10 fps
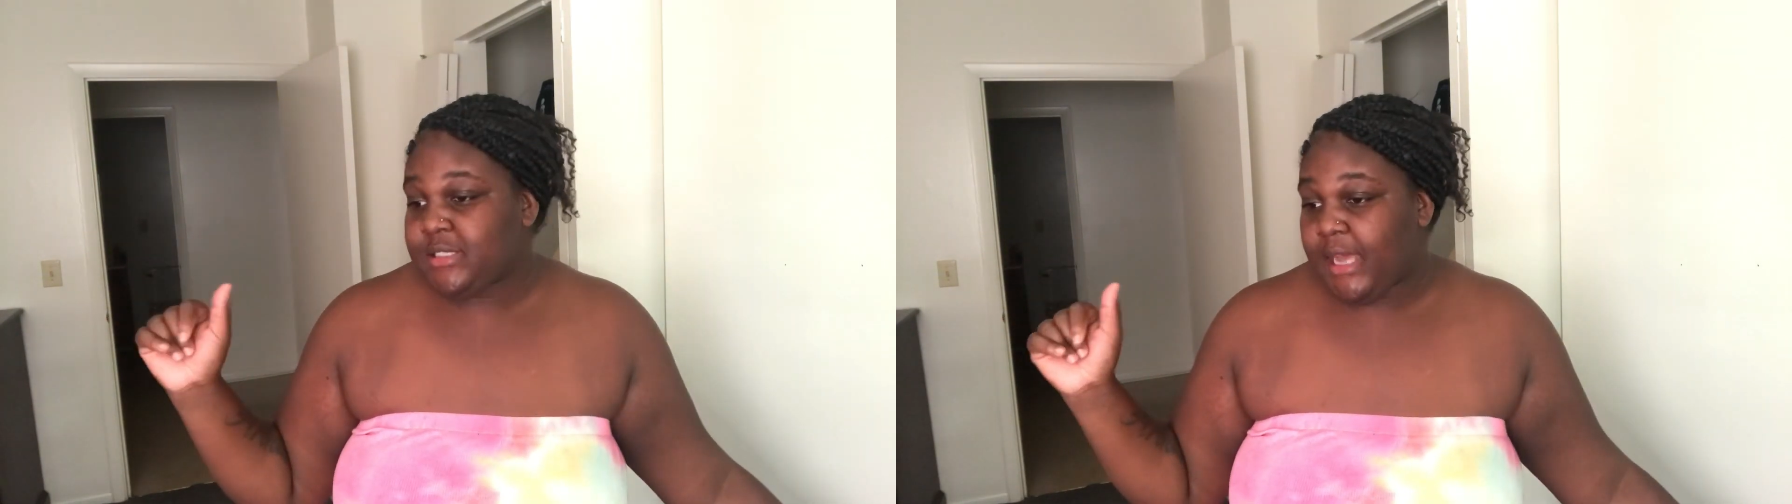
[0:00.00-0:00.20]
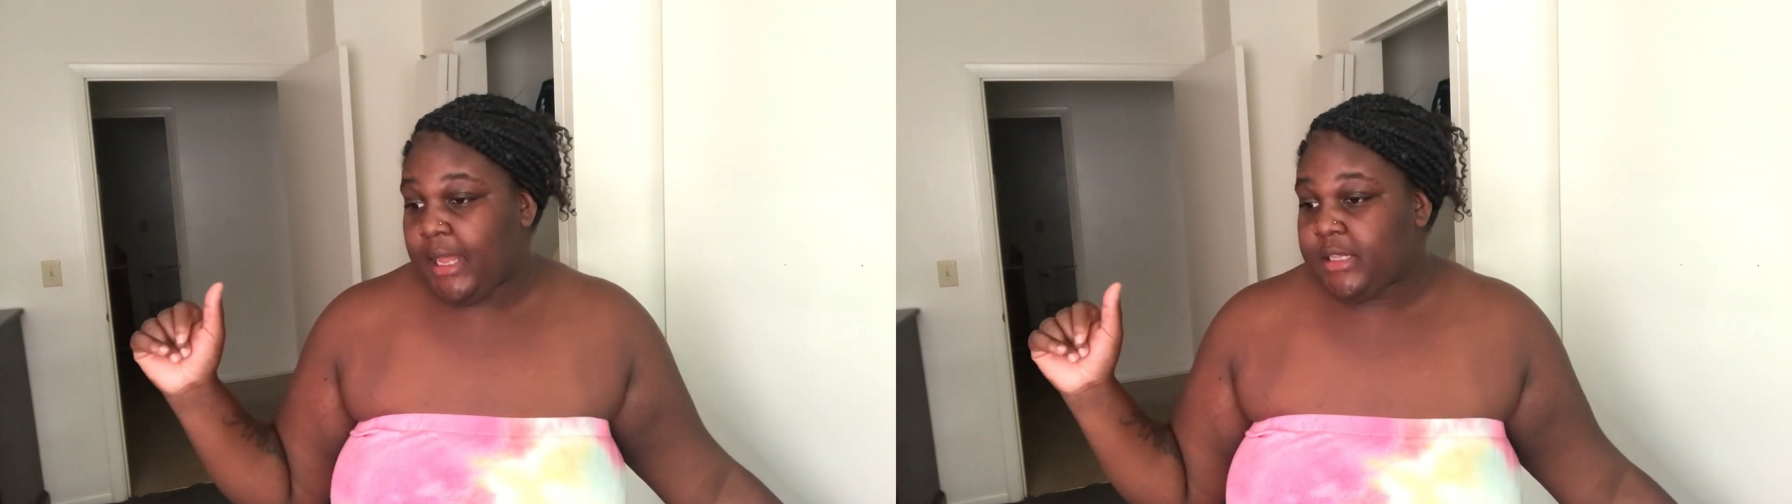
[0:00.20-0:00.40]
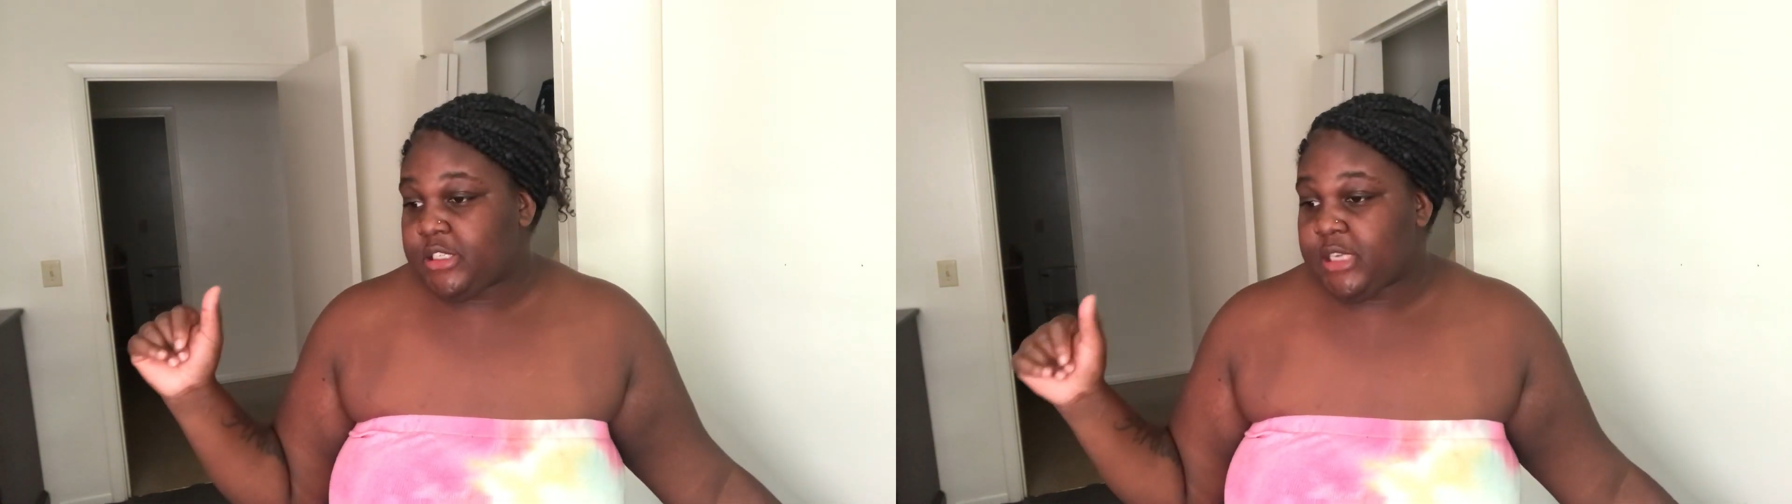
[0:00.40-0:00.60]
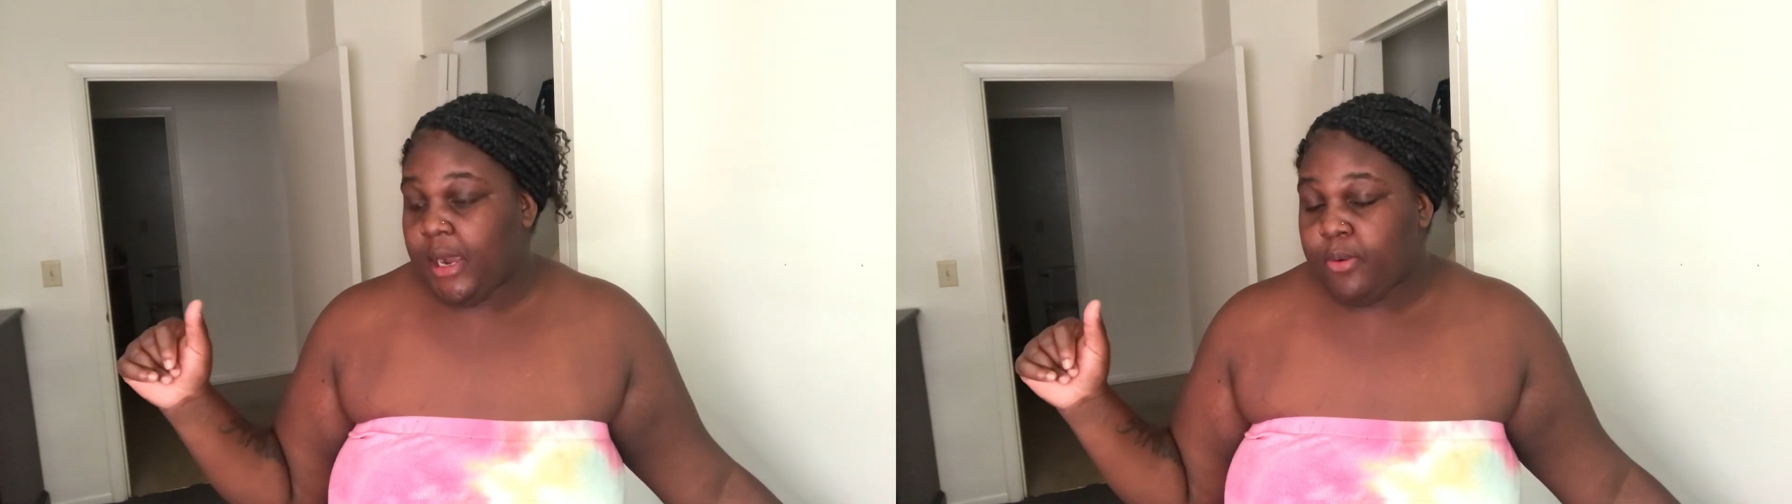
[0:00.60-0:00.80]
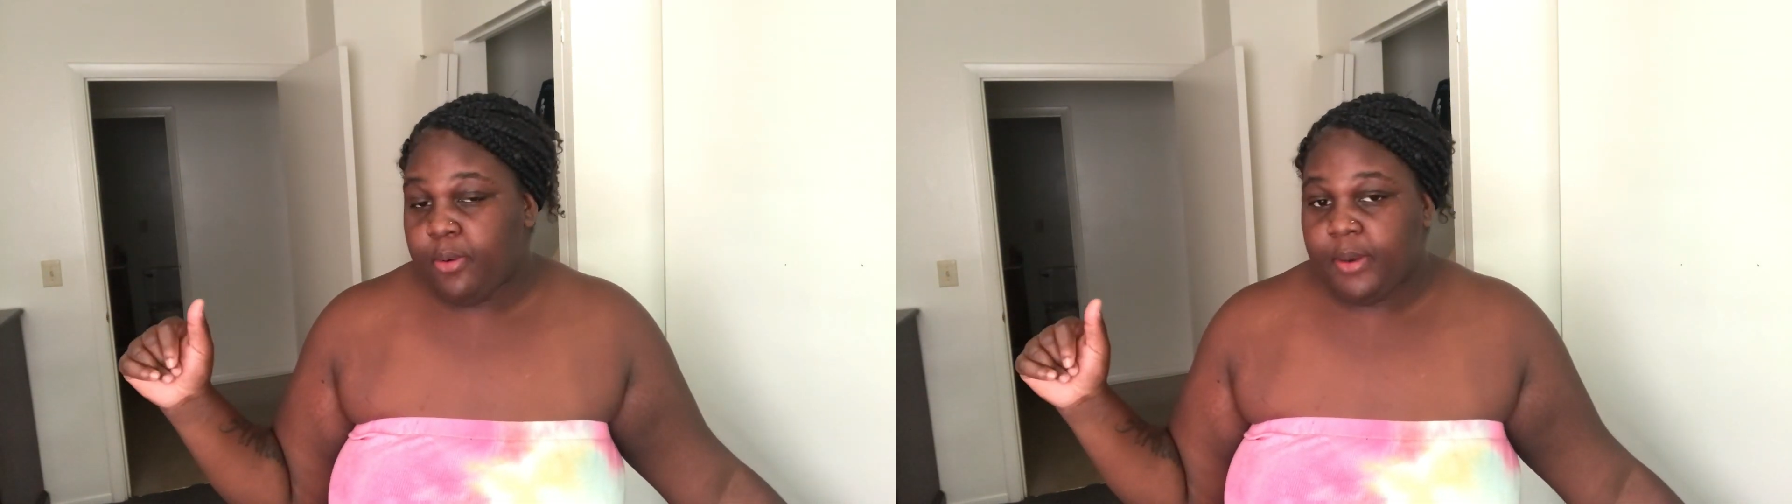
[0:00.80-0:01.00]
got the
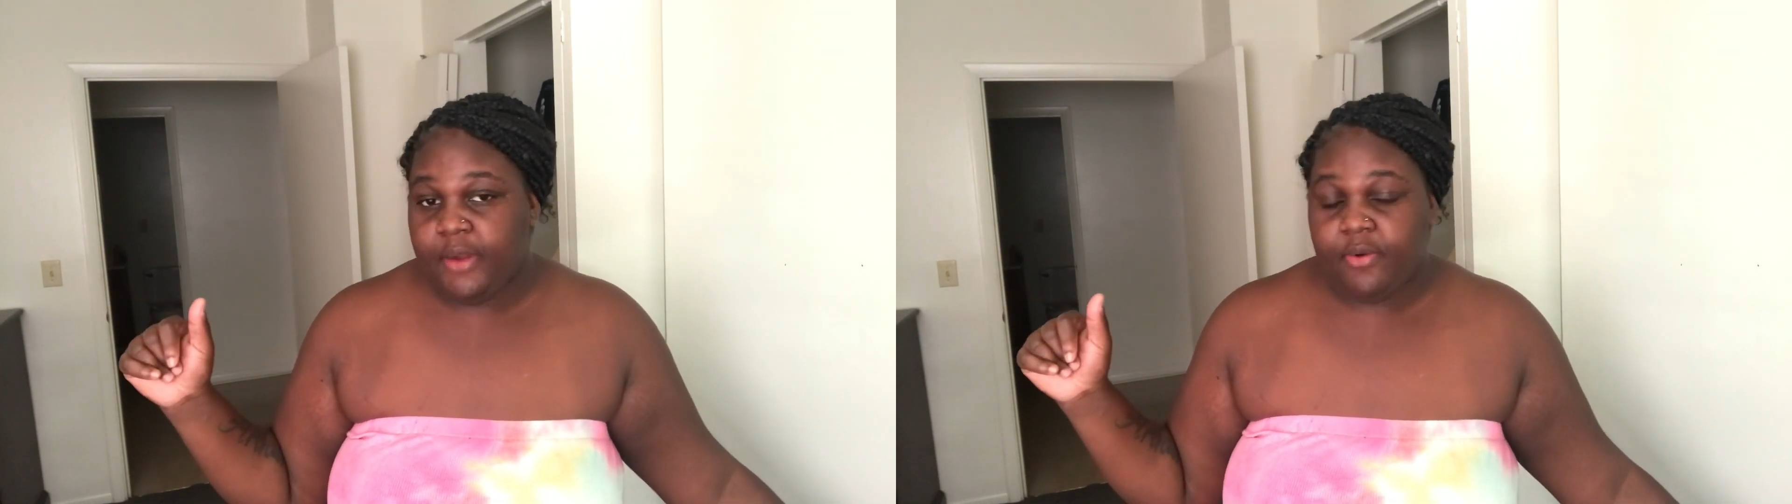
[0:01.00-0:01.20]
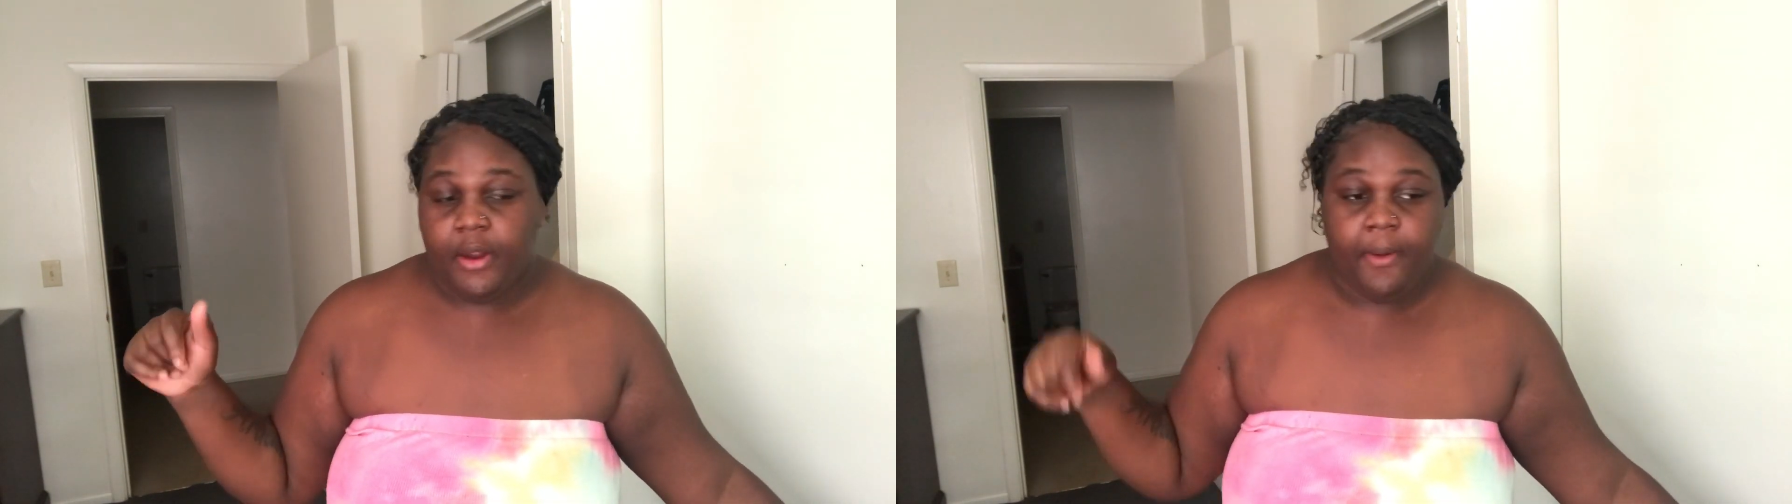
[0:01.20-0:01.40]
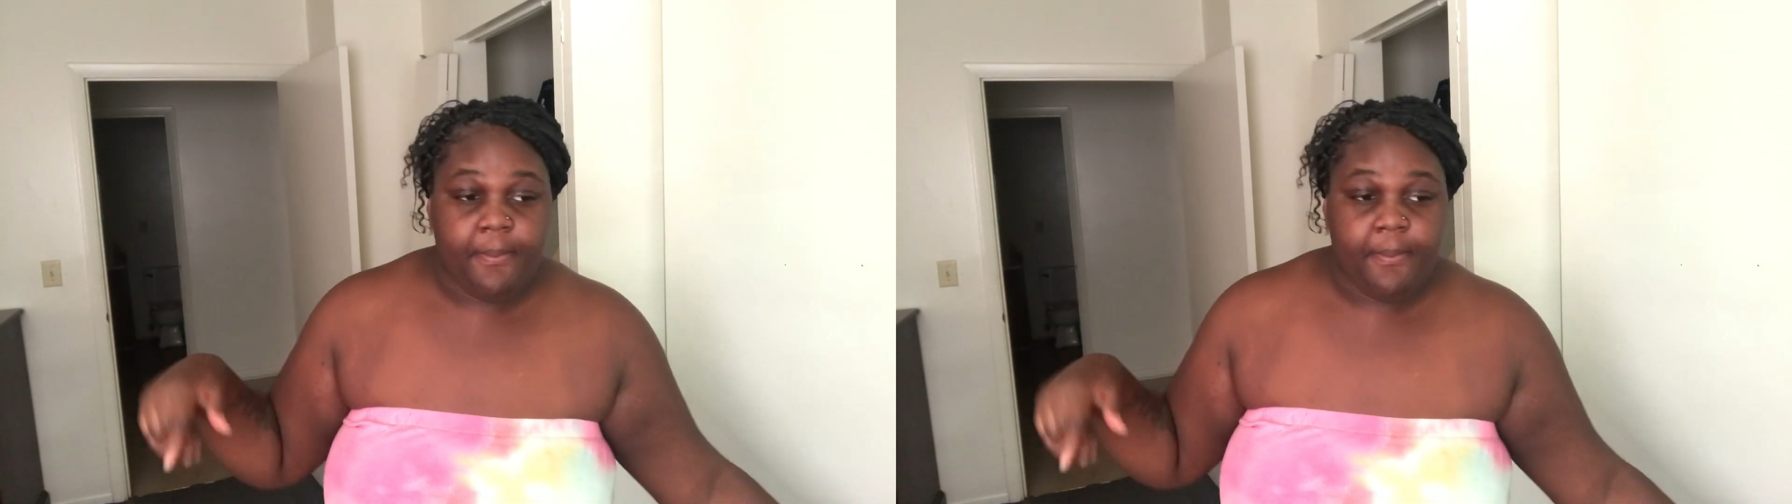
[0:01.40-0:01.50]
shower whatever.